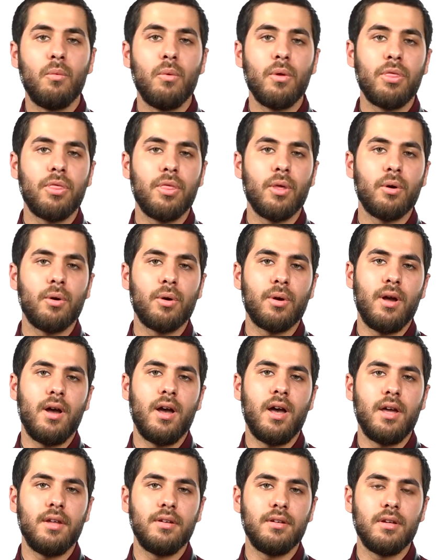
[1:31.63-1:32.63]
with the
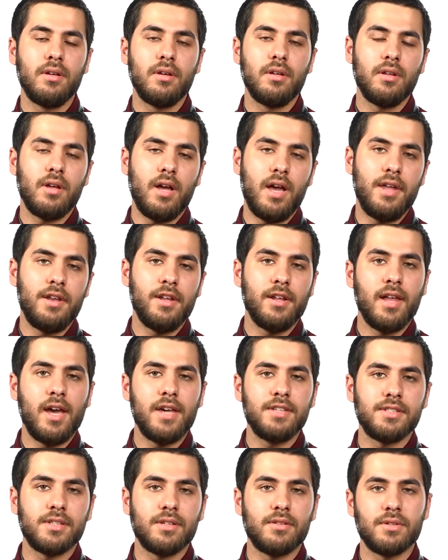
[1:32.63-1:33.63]
Quran
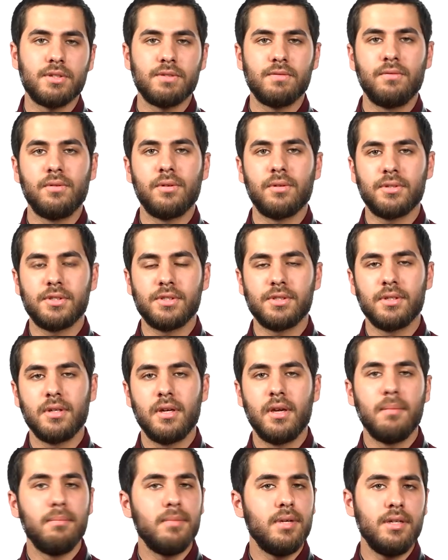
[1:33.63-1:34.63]
analyzing this verse,
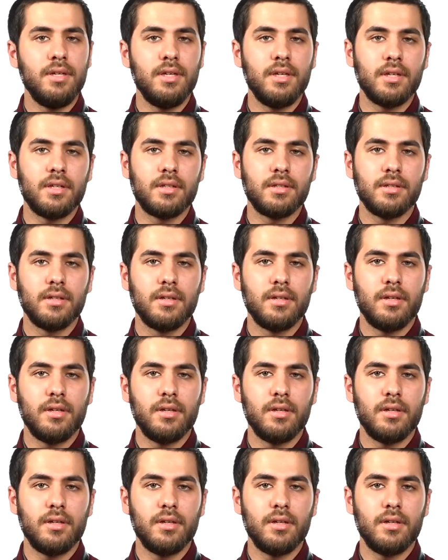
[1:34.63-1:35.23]
meaning